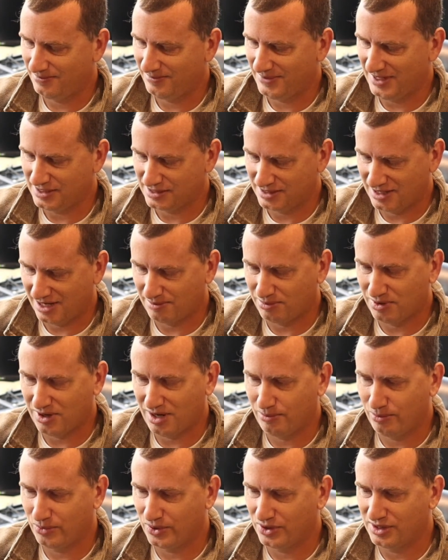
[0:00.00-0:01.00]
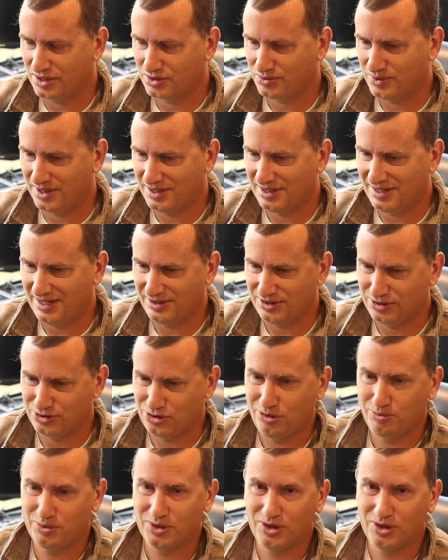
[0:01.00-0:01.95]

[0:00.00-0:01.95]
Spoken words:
is not a problem with this one. And the super